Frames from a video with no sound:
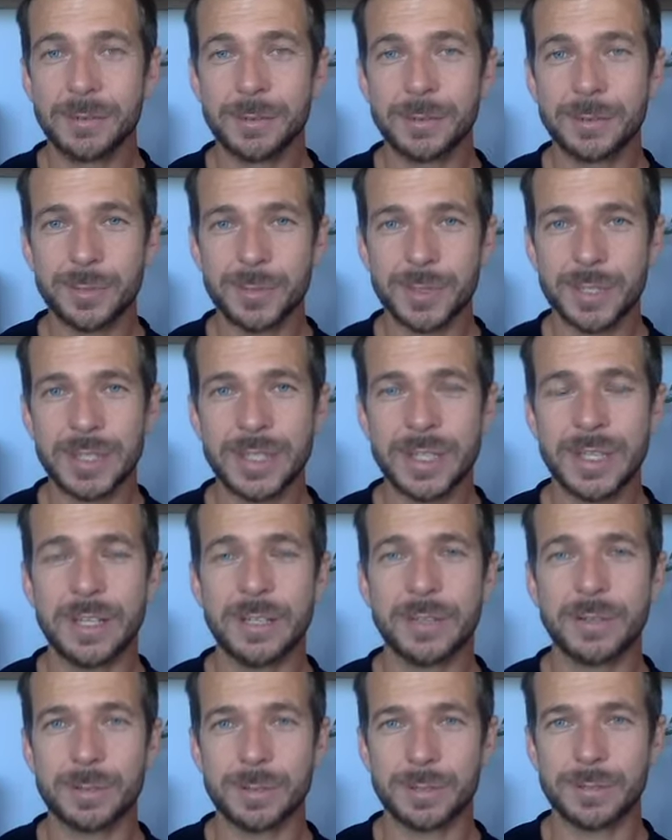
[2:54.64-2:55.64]
for
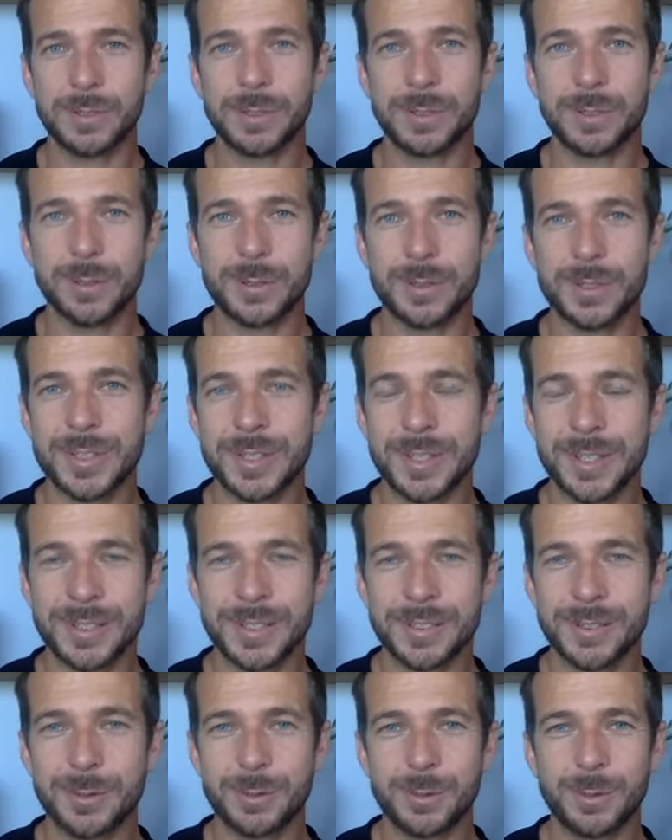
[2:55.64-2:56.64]
themselves what the Lord says
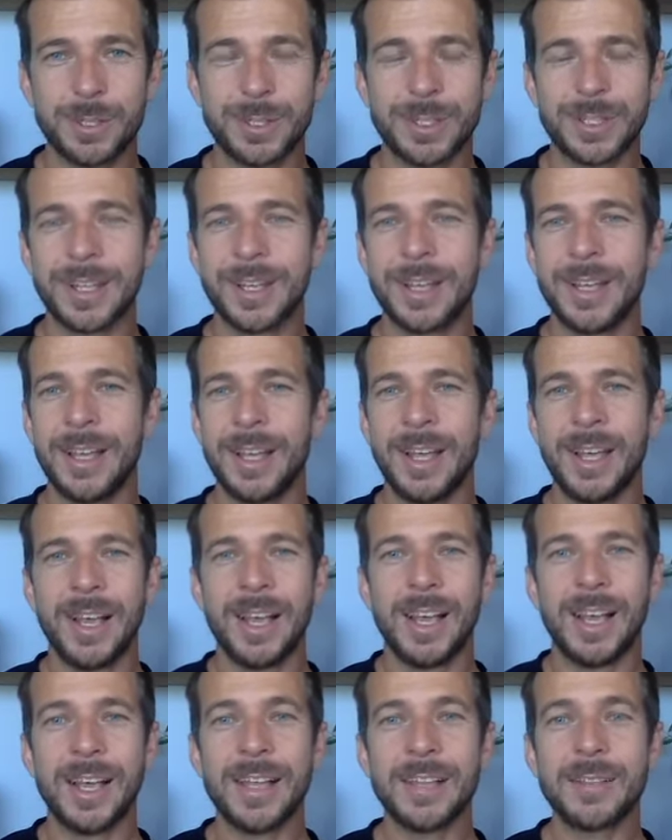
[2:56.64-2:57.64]
in the Word.
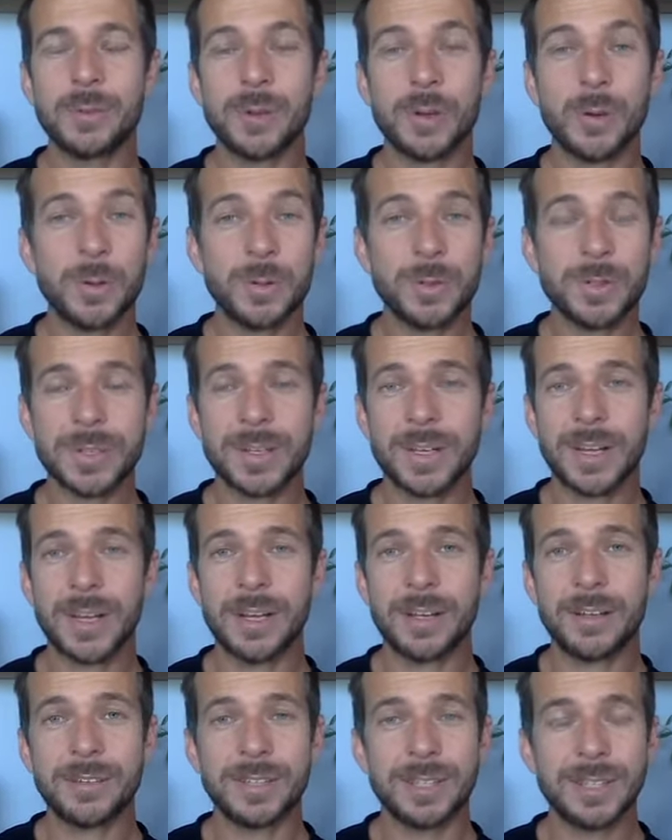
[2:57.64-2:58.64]
And also
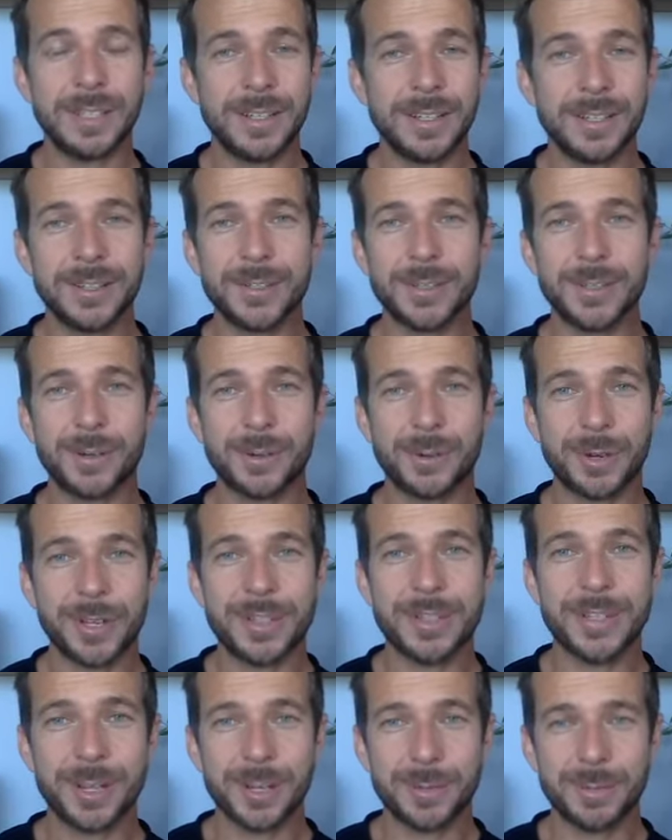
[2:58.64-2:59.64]
how the leaders are
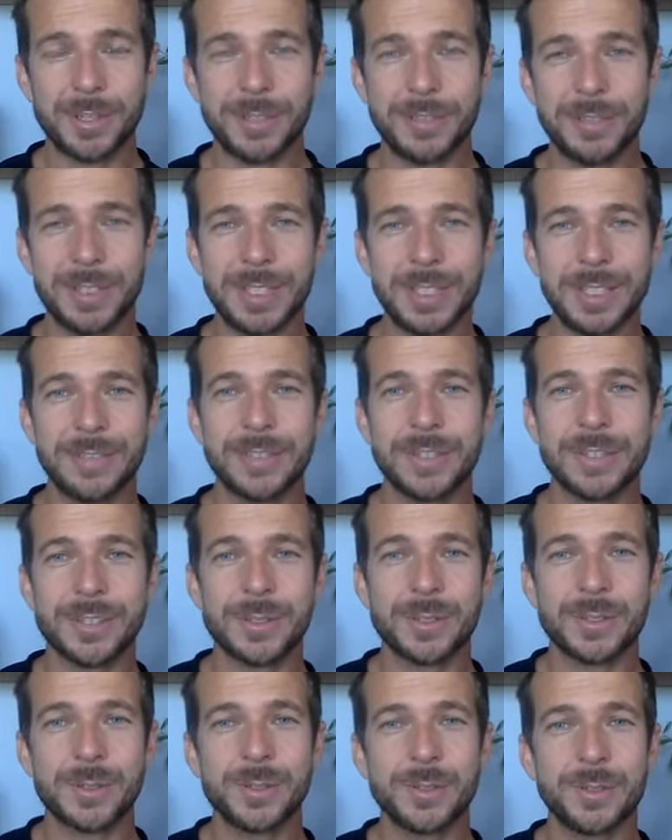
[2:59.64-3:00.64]
raising up other leaders
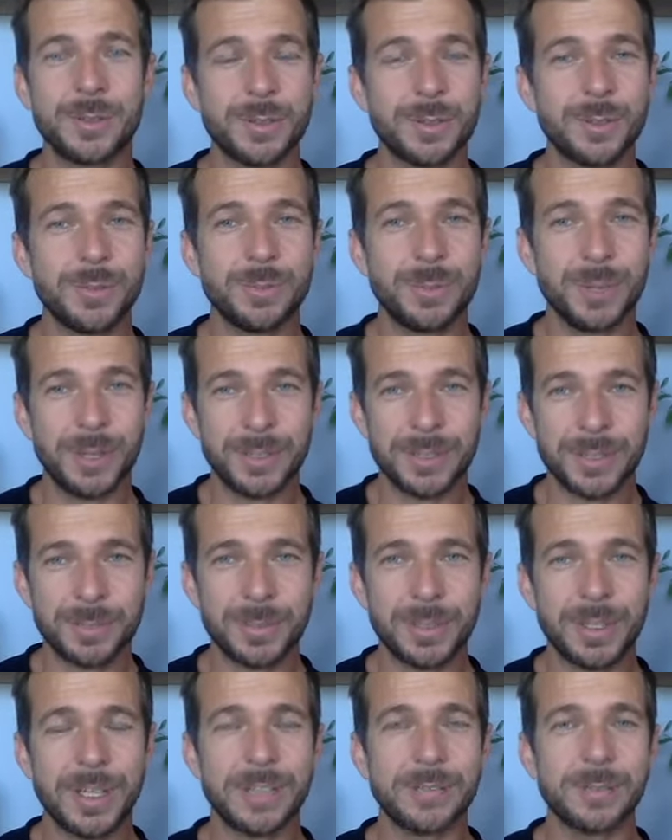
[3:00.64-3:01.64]
to
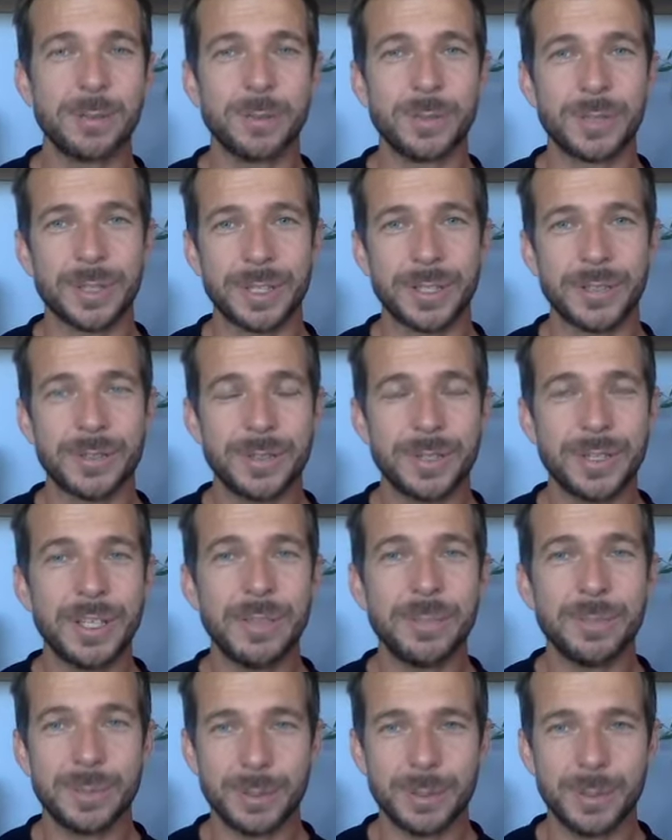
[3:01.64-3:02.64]
multiply the work and to
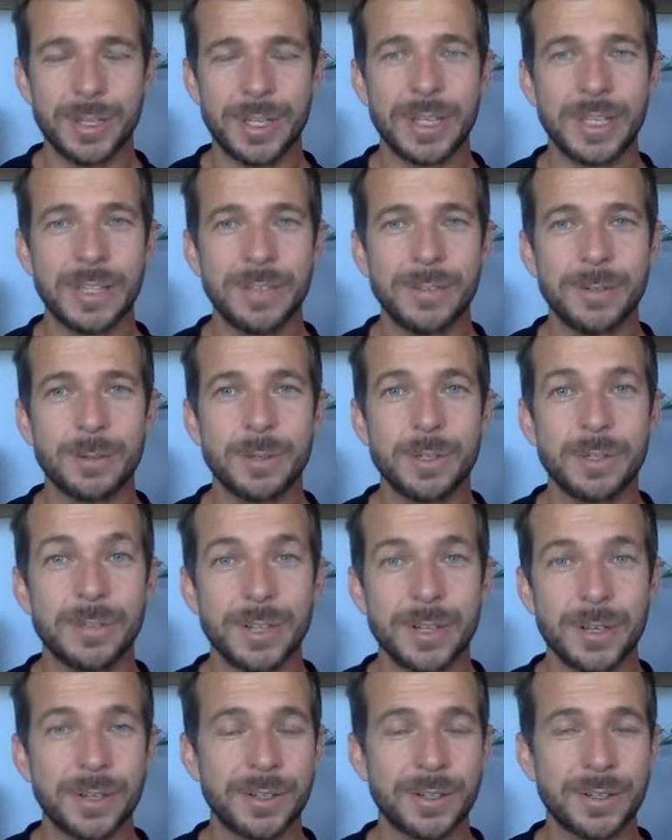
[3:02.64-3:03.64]
keep doing it even when they
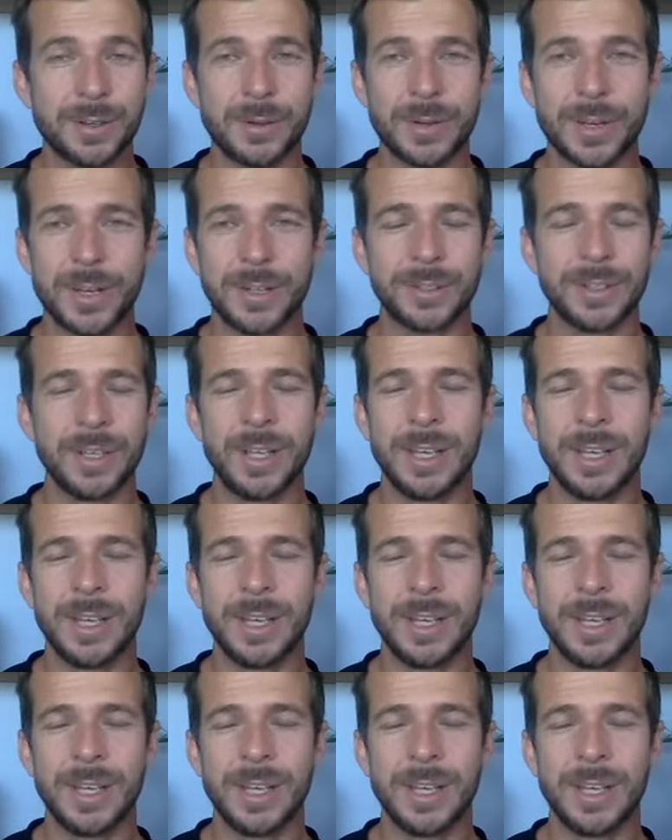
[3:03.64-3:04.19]
are not around,